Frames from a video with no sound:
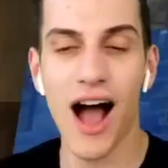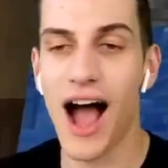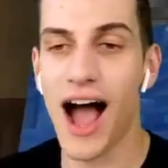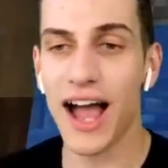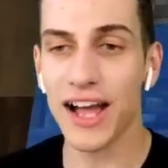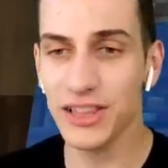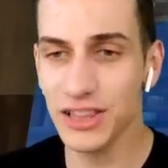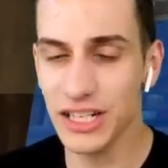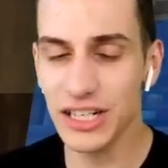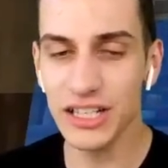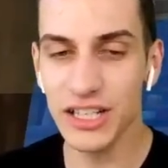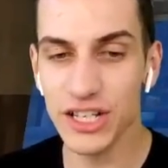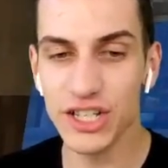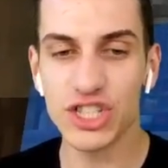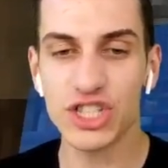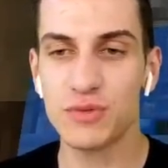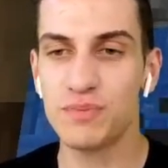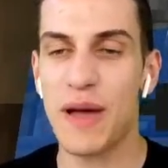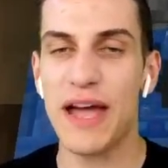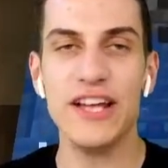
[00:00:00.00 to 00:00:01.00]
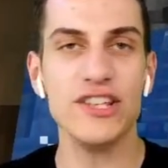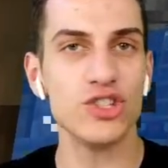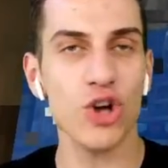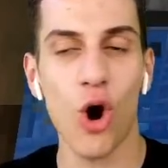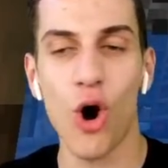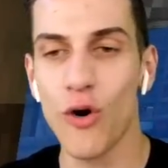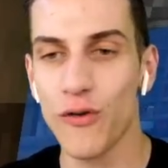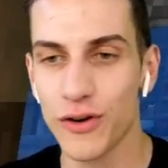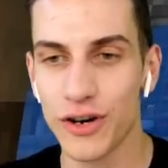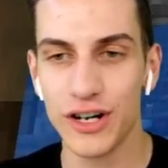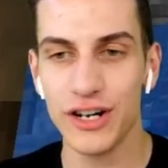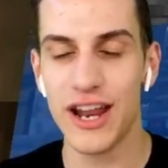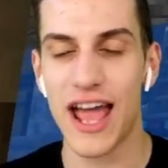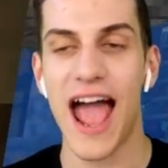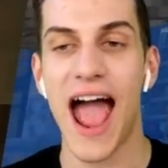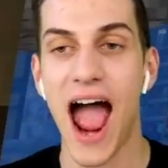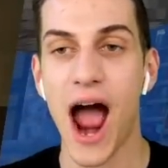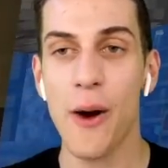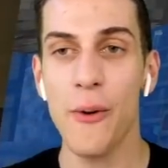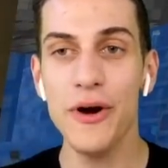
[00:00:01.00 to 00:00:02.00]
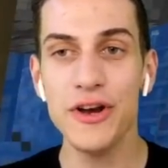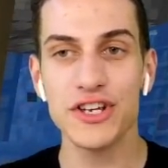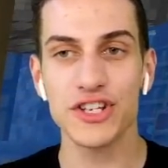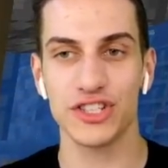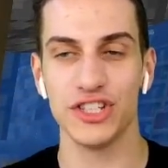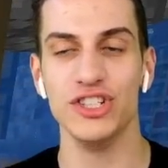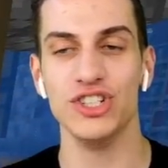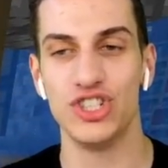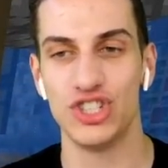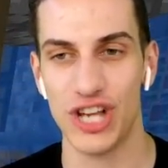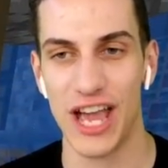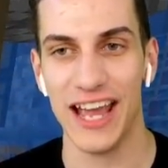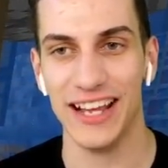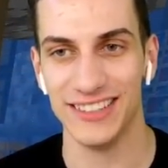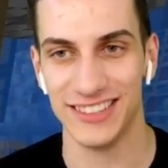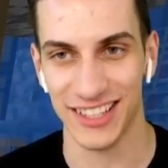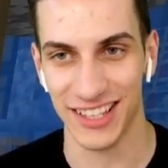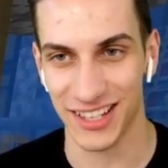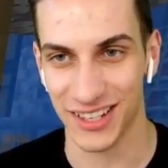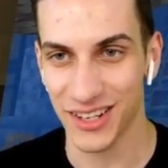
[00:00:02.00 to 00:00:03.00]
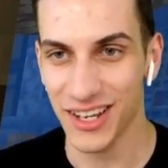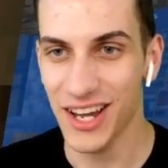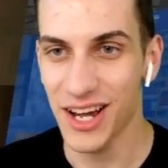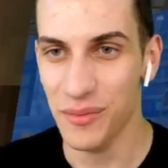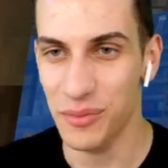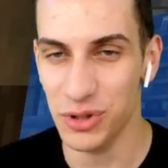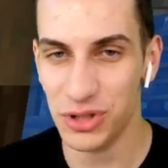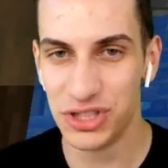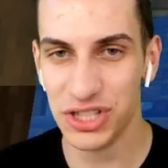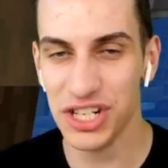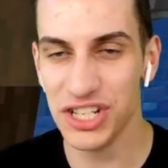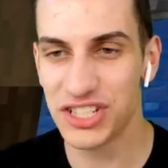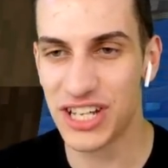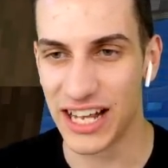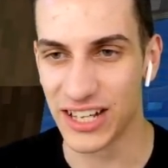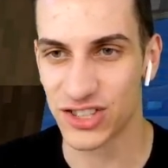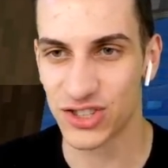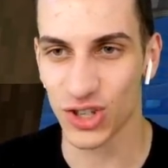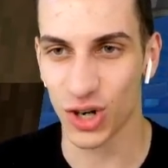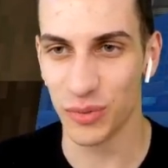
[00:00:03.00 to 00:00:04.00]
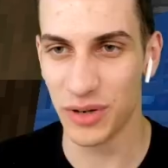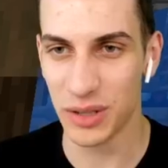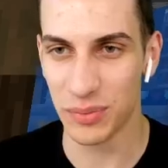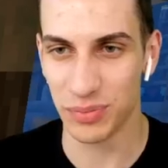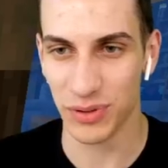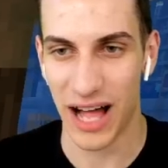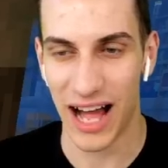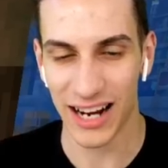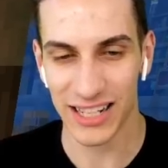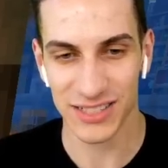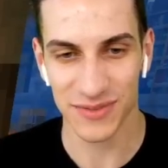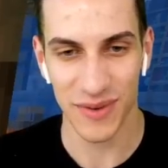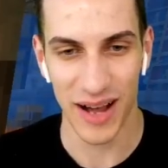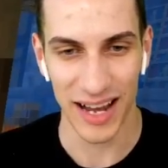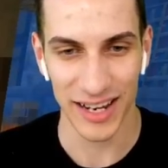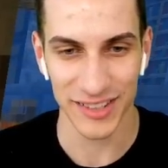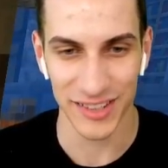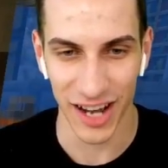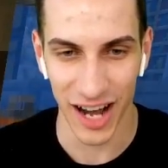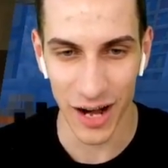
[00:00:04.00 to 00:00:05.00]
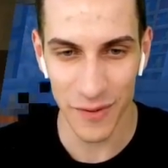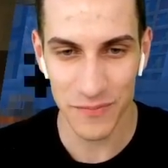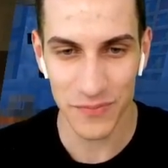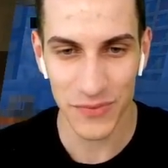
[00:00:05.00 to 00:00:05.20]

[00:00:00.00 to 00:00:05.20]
I literally spent over an hour just enchanting. Musina's got so many blocks mined up.